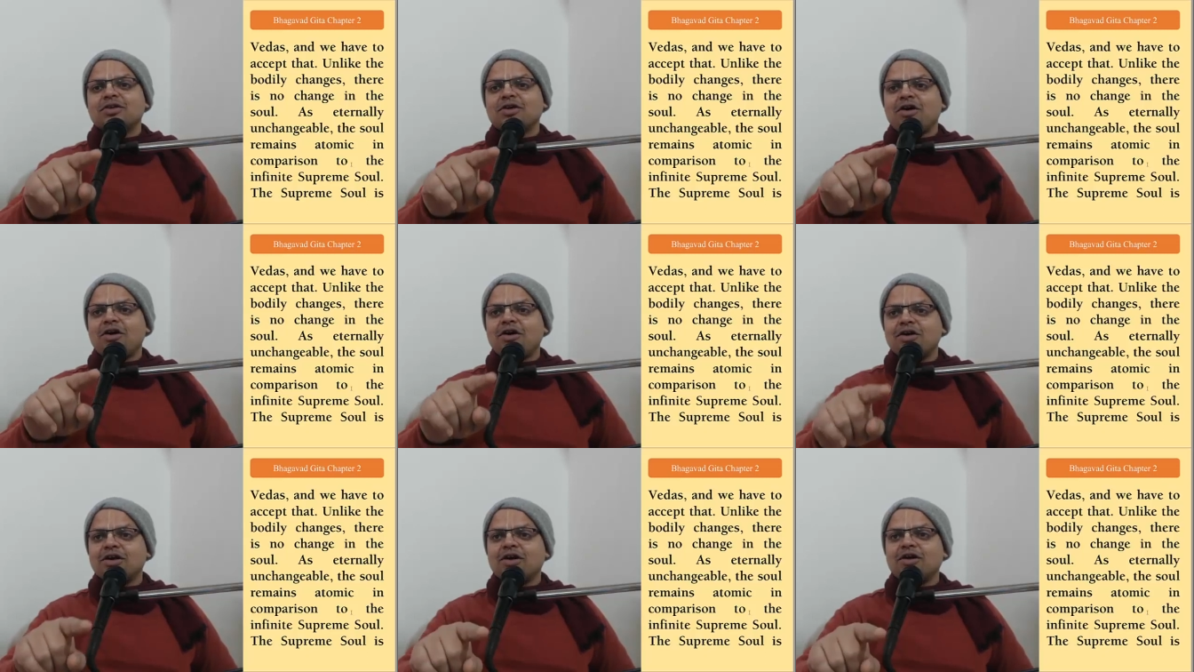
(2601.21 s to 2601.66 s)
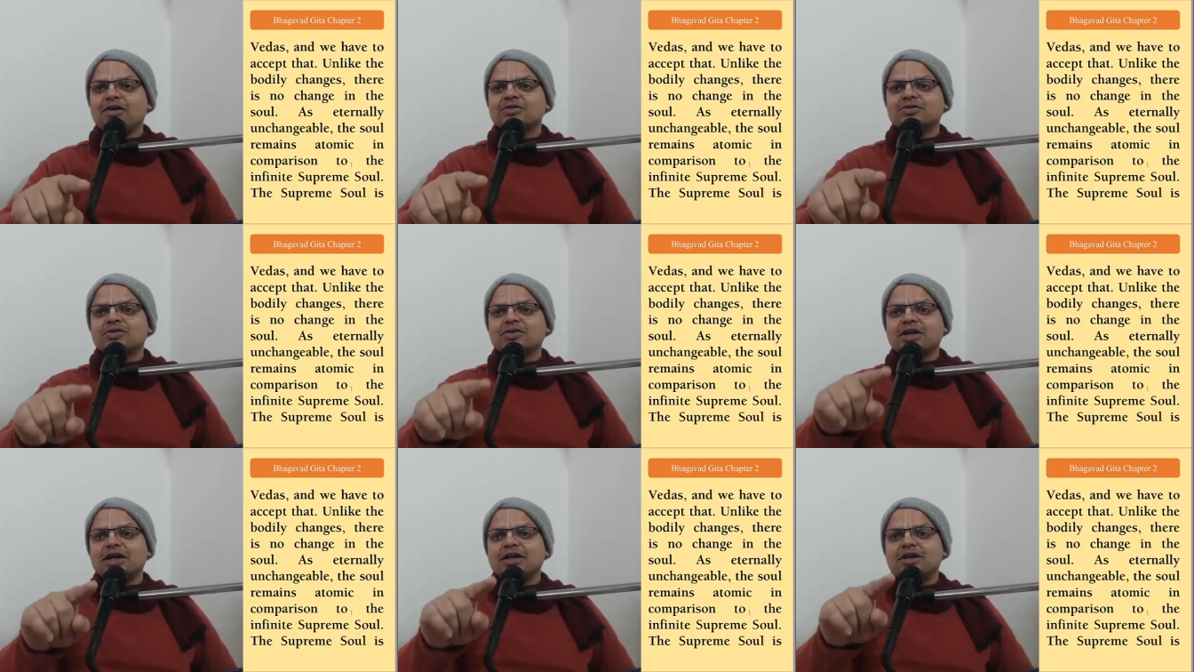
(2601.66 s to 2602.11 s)
lord
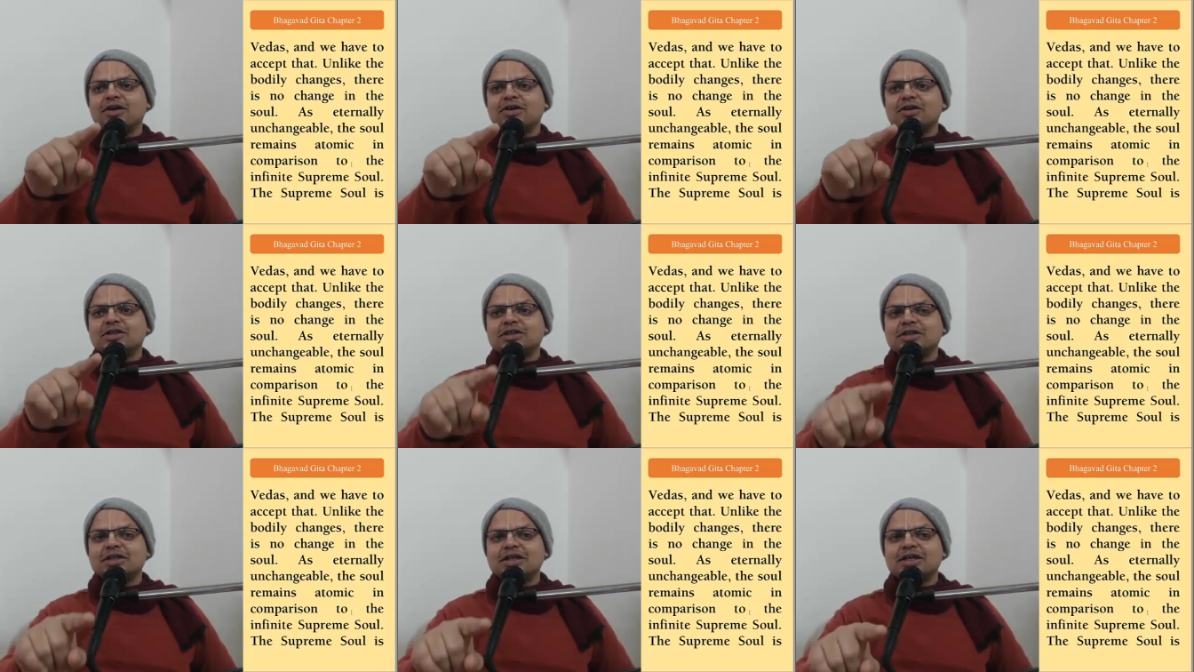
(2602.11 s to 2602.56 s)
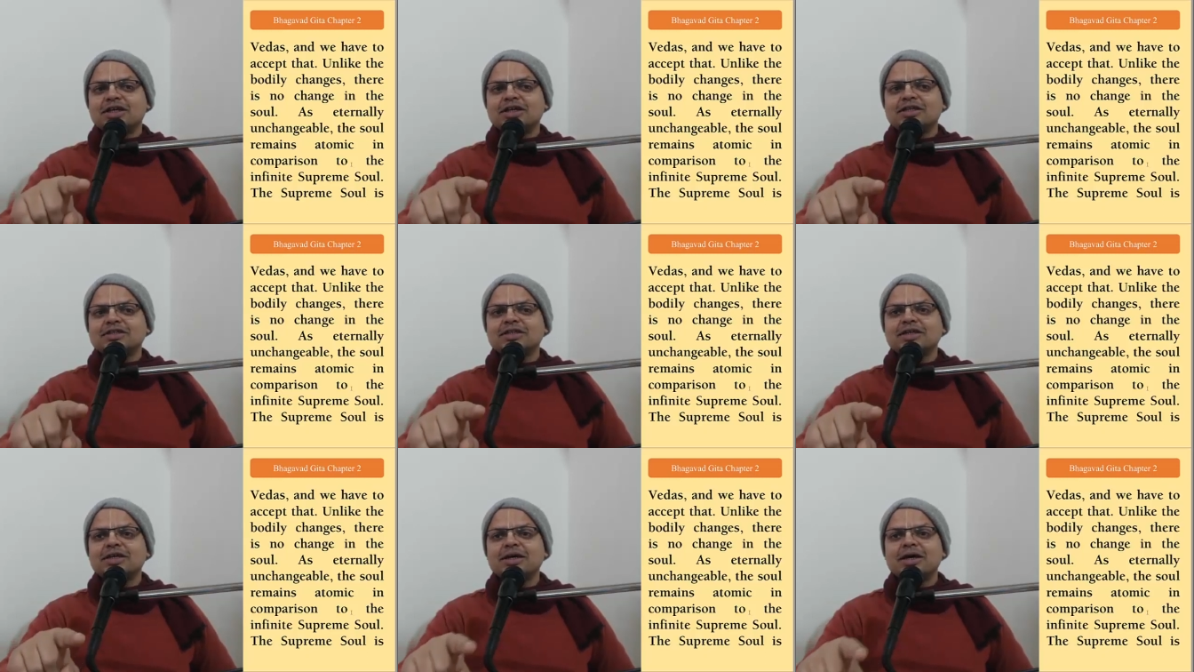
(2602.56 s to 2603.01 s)
also cannot
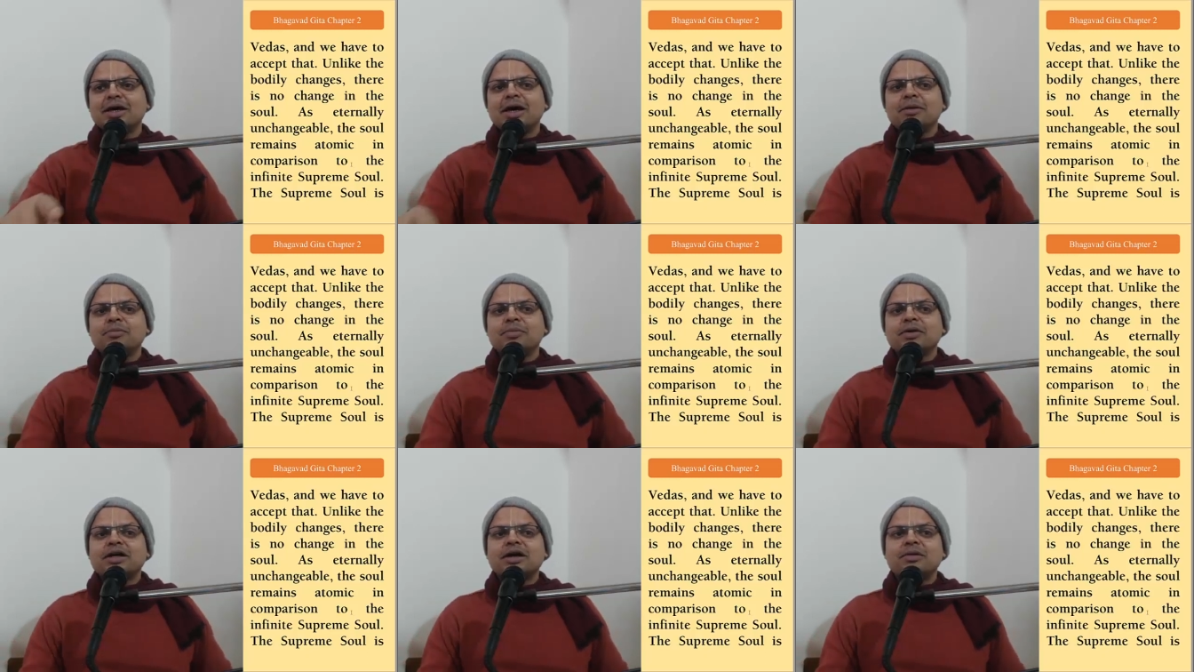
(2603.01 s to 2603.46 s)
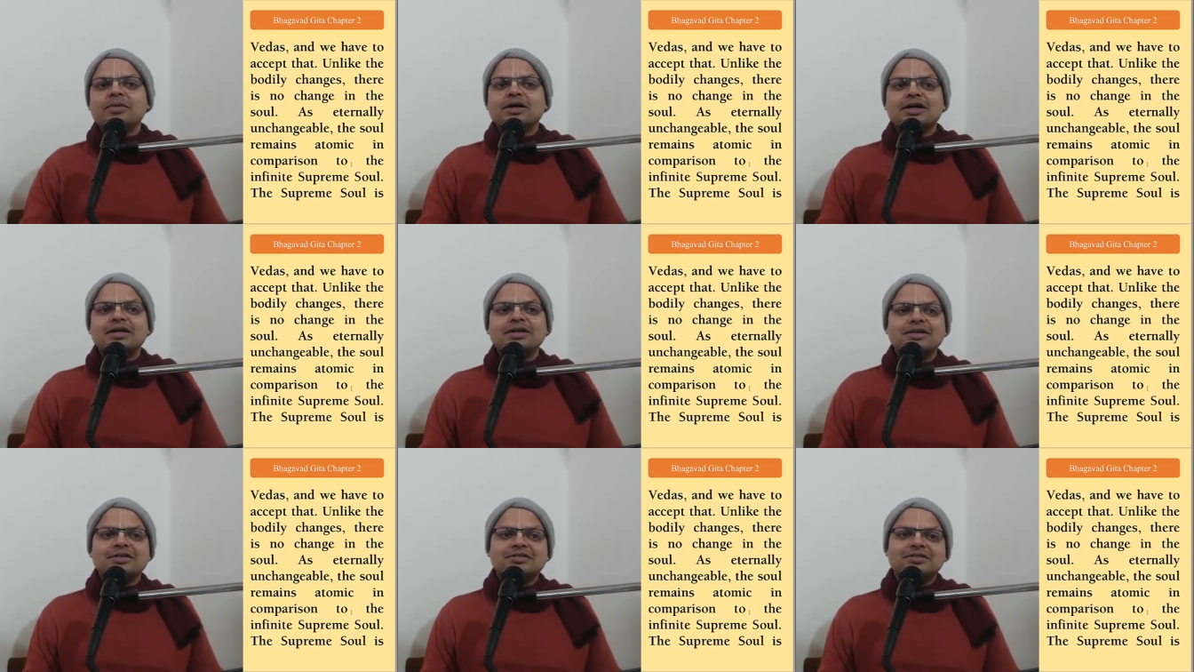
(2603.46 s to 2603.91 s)
change and become a
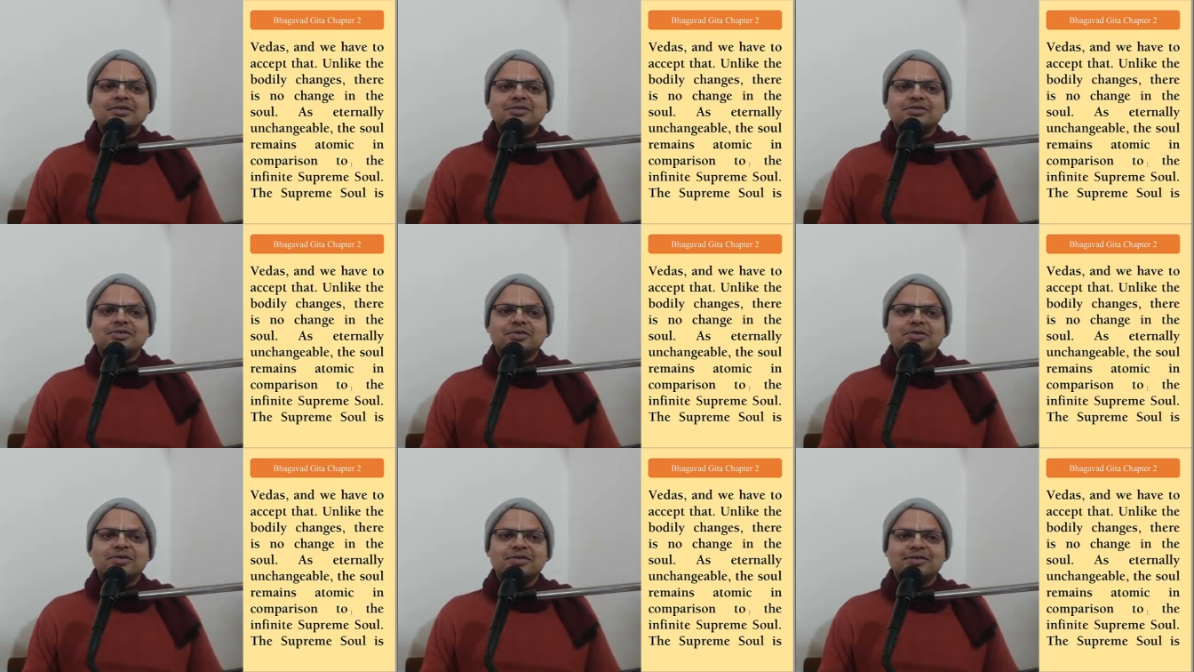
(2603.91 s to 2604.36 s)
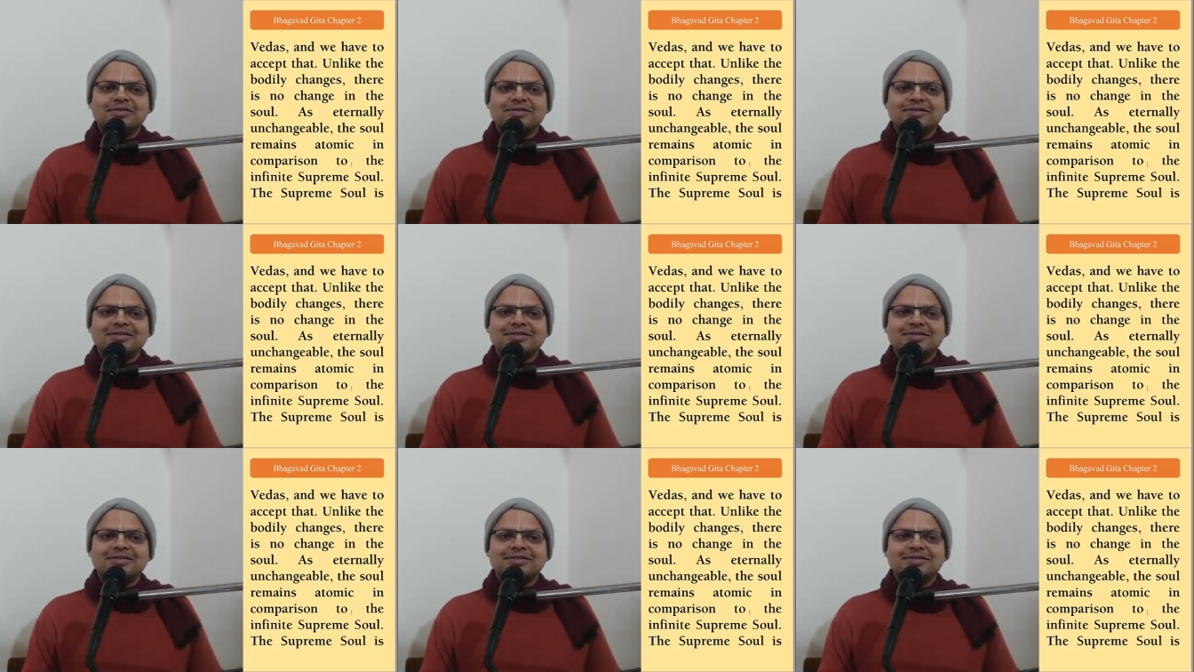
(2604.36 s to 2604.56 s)
conditioned soul